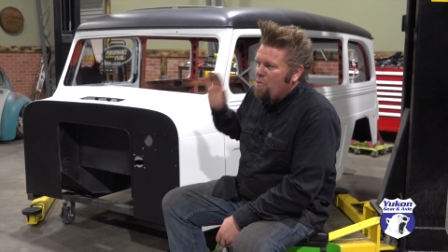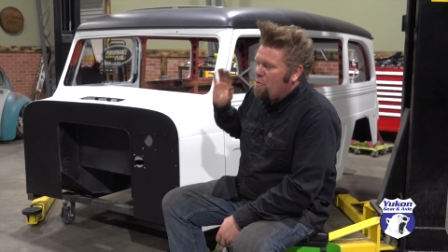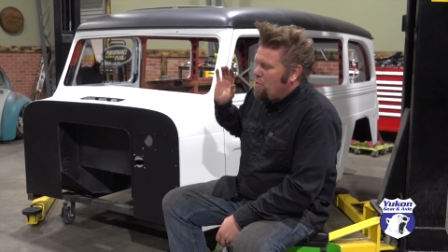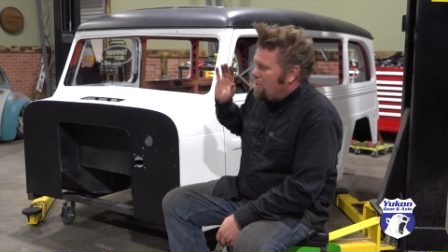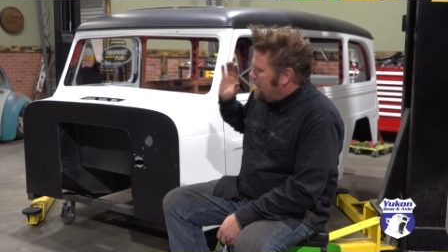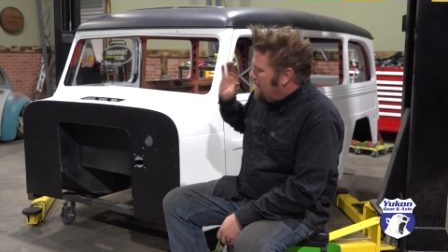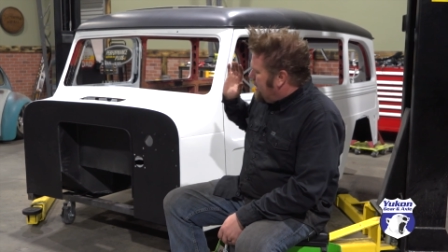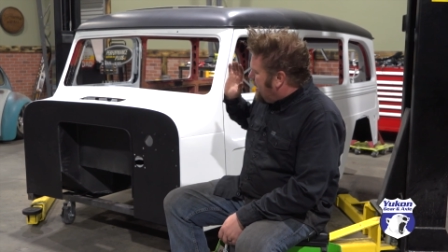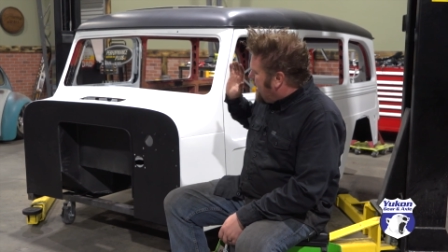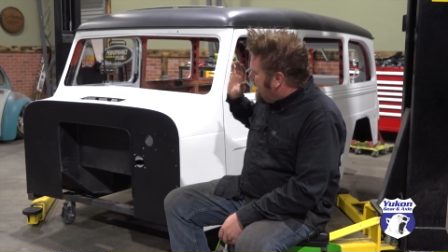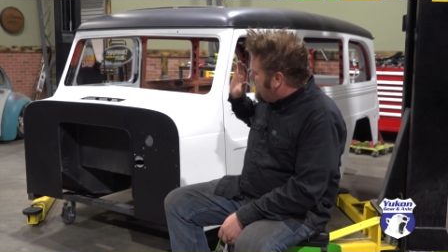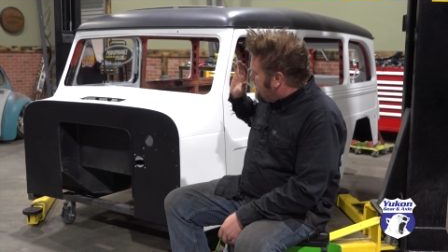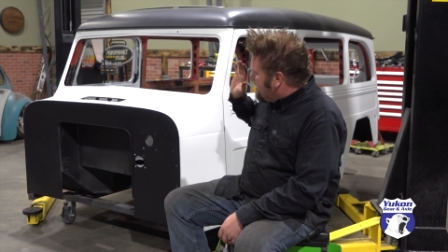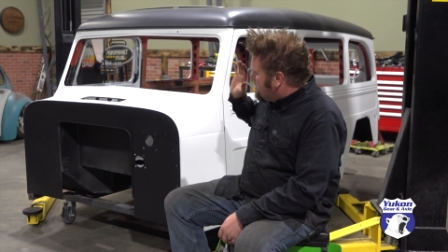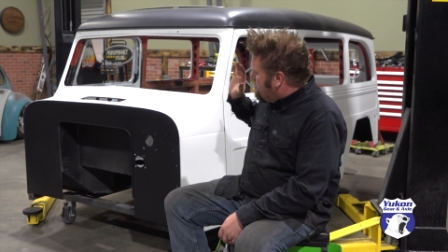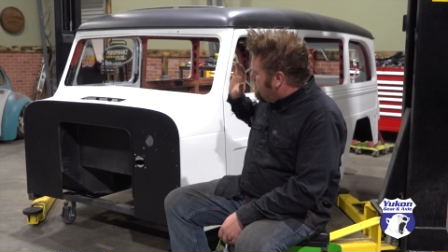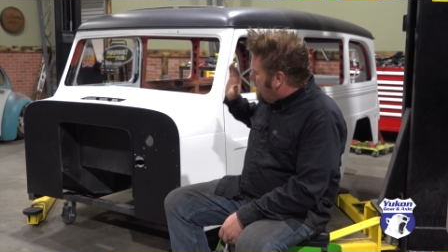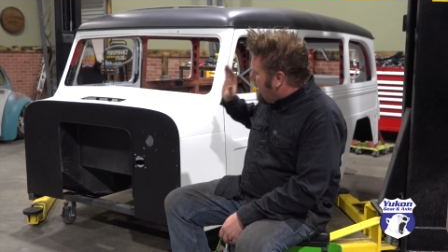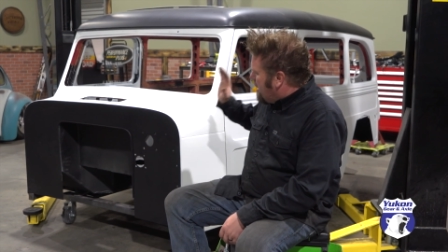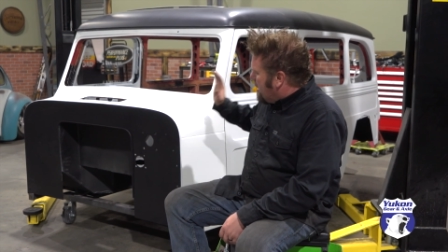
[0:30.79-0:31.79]
We're gonna get
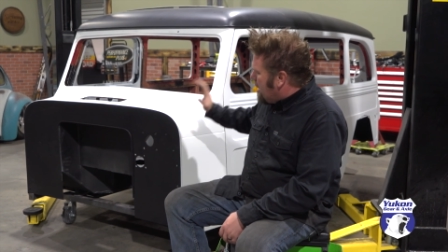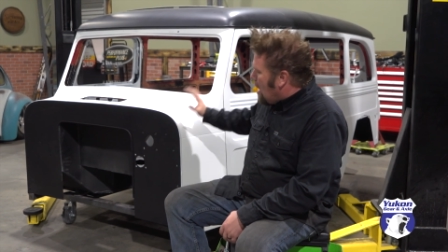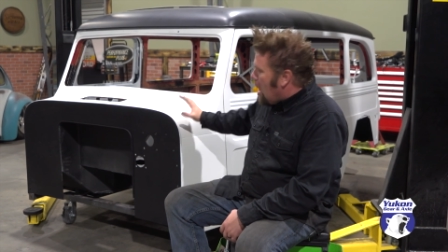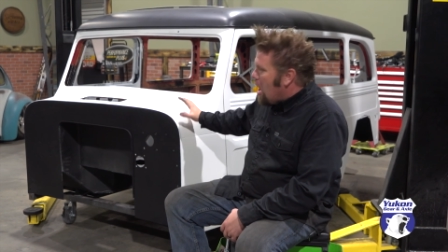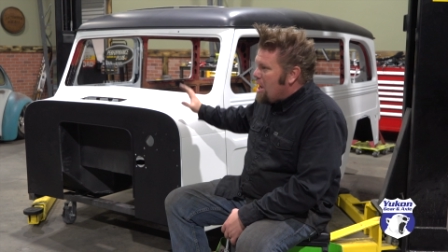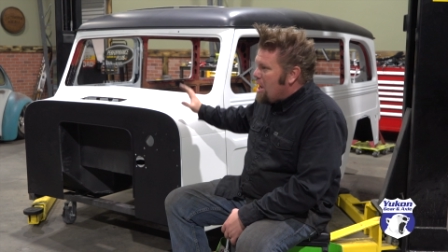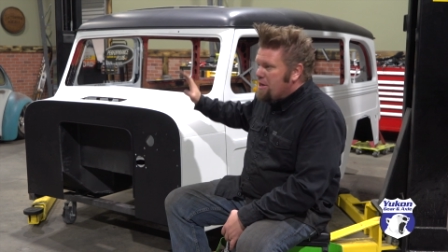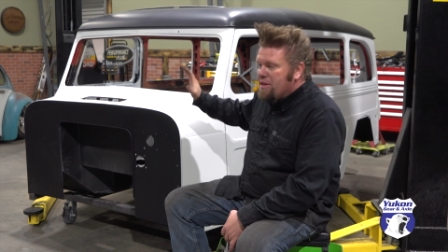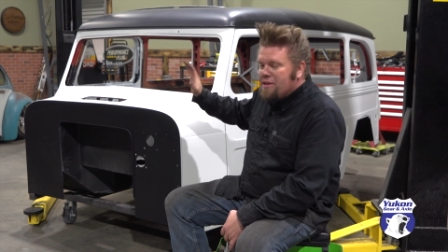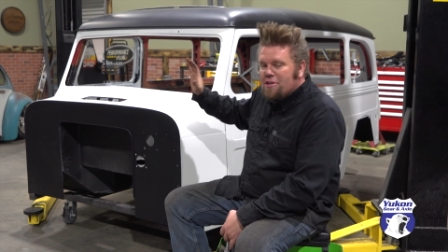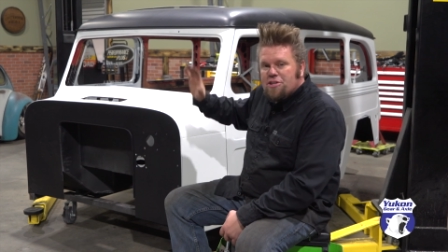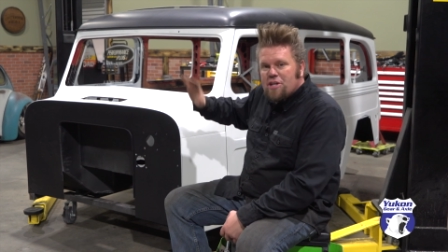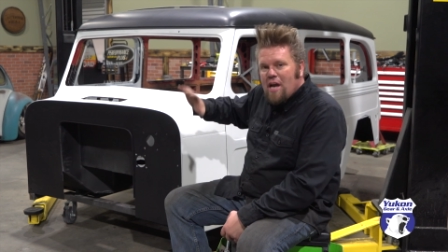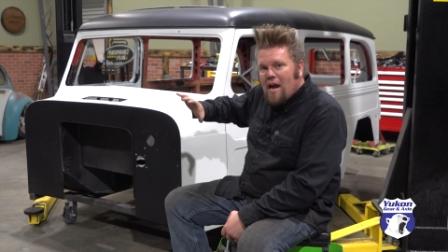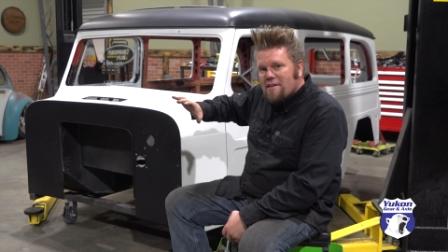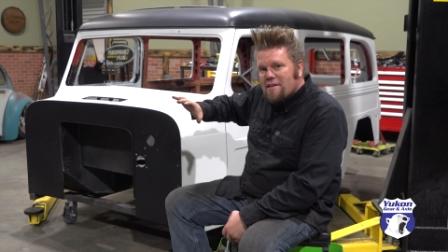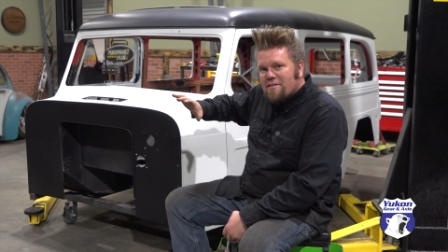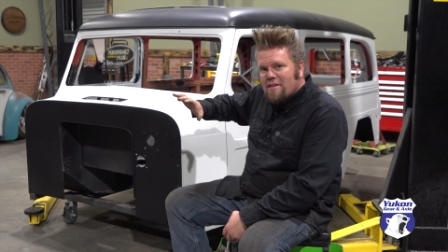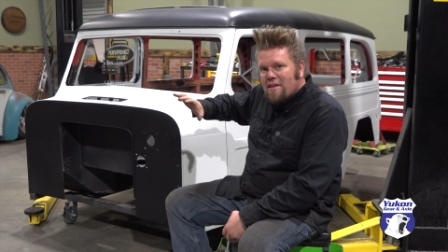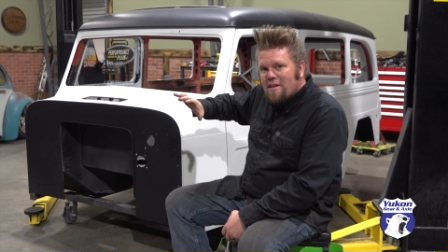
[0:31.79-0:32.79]
this body onto the
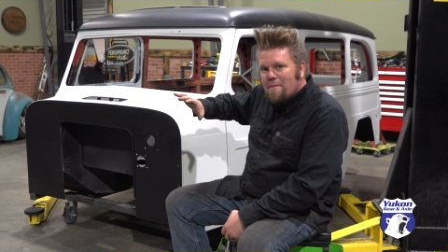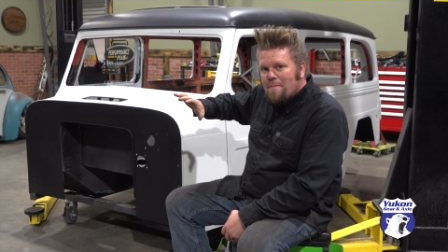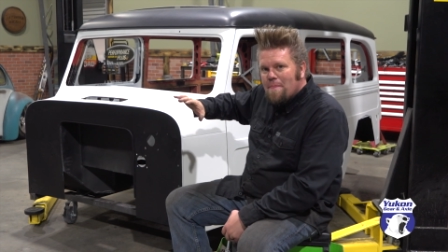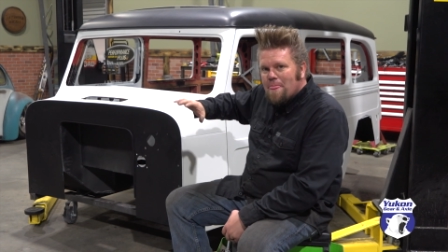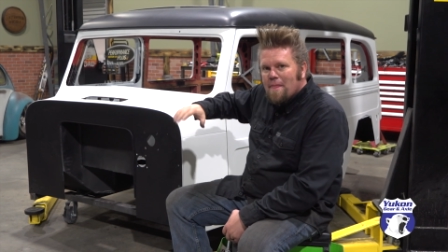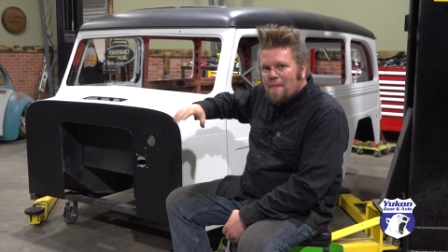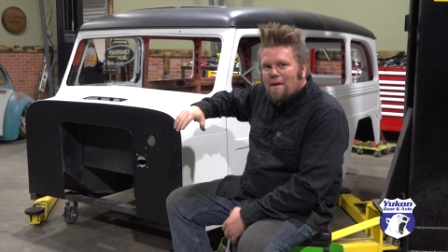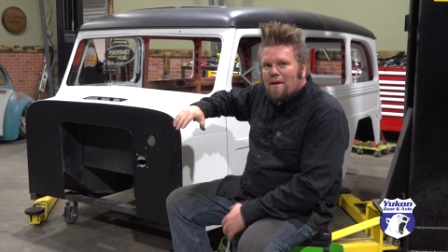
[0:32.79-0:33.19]
chassis,